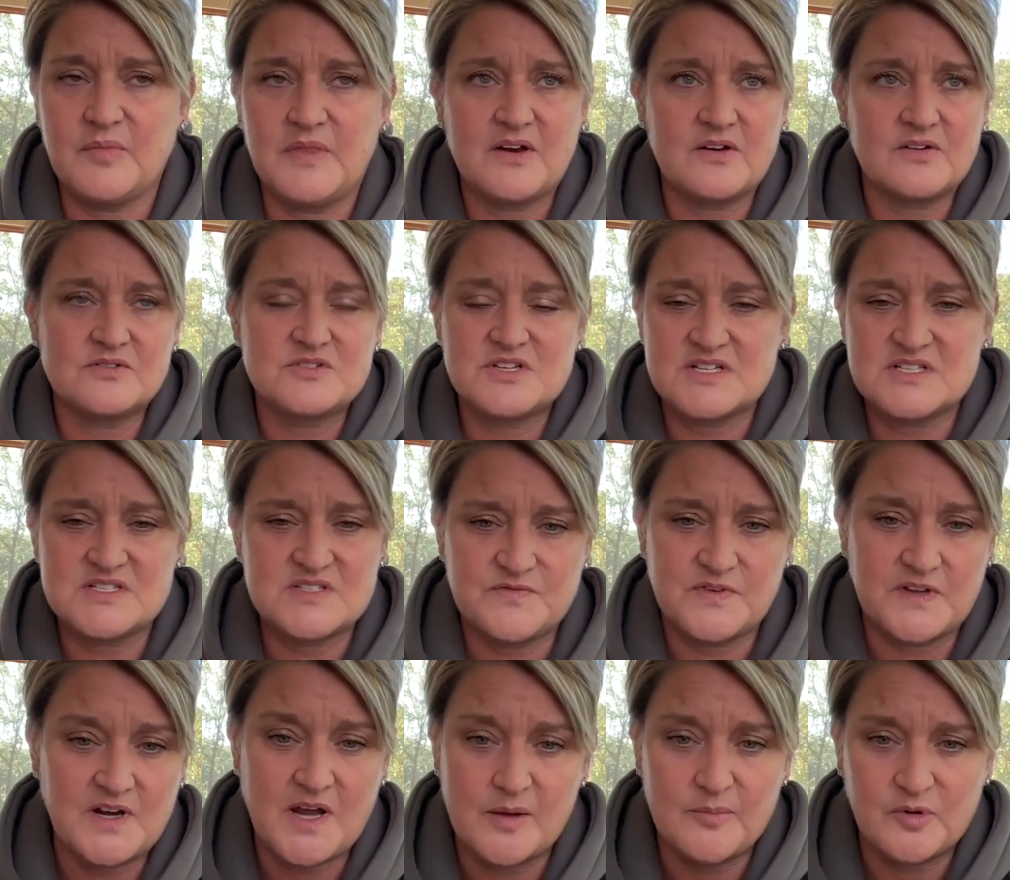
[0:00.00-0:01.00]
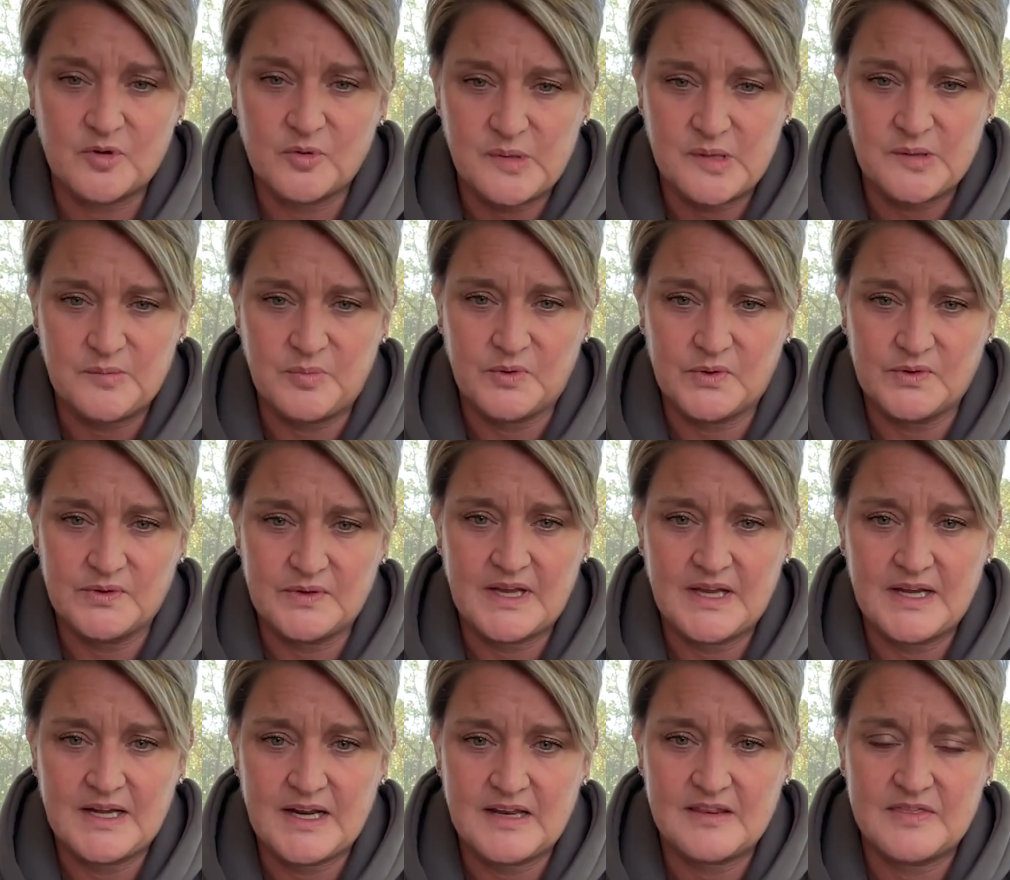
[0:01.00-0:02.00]
They're just phenomenal people,
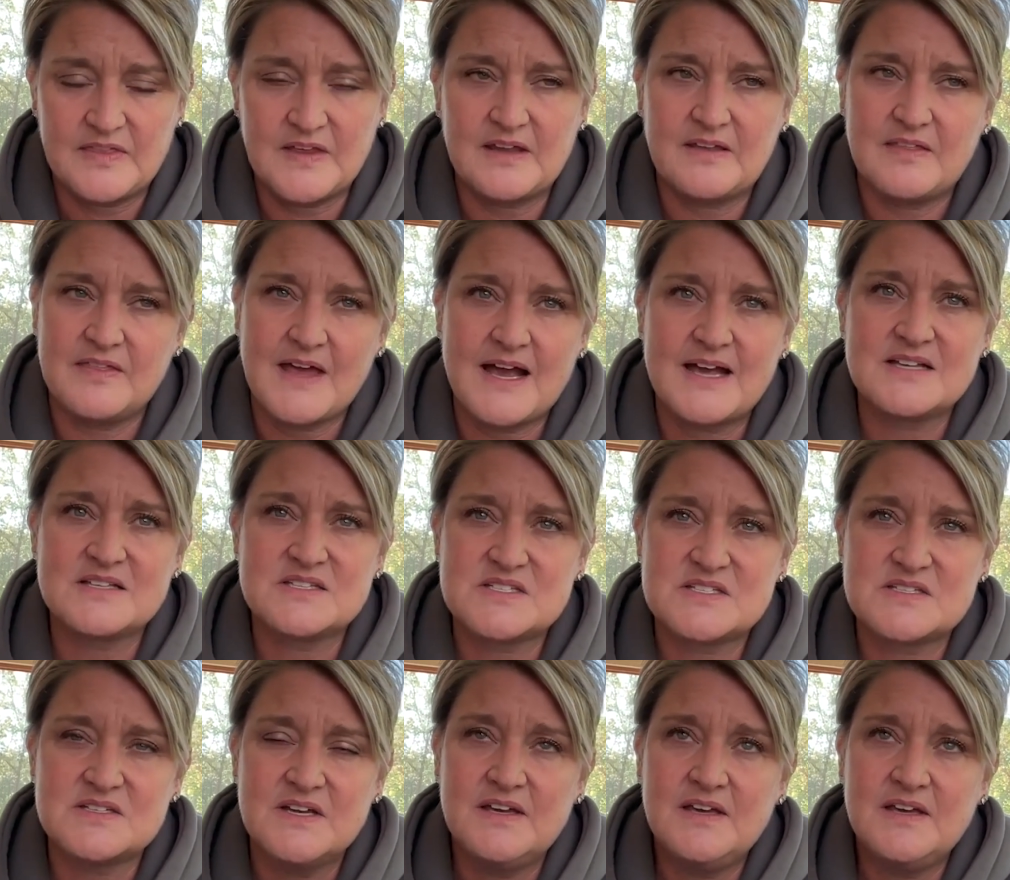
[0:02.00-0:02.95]
and I think that's